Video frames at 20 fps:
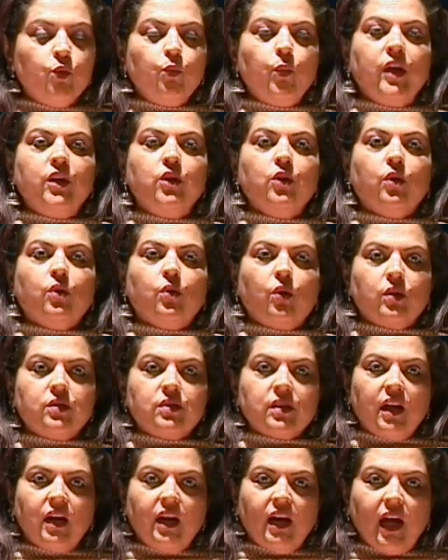when you're
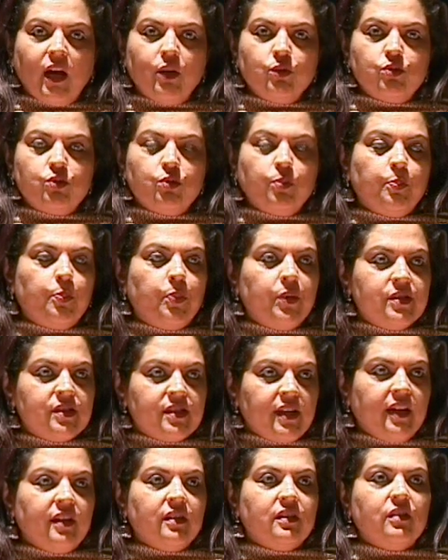not allowed to
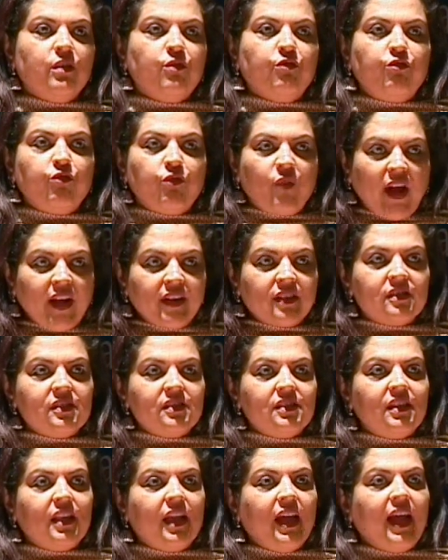present the
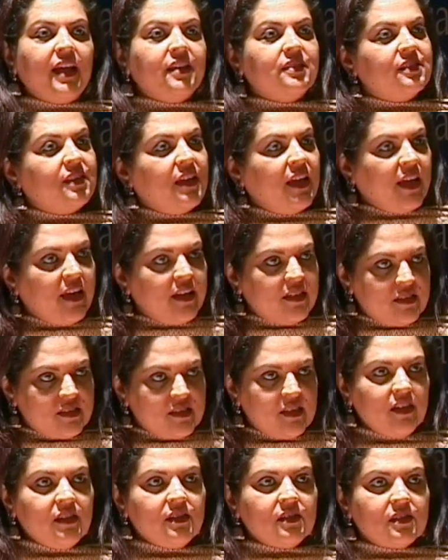facts as they
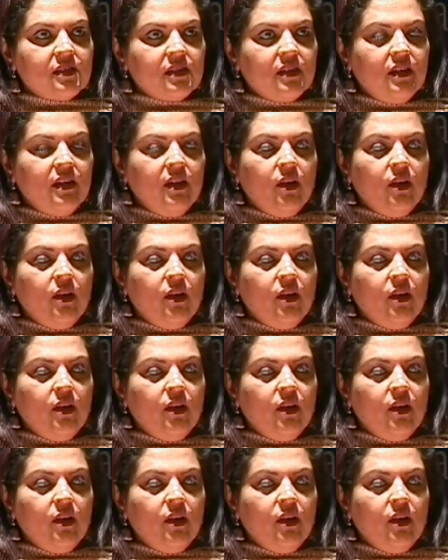exist,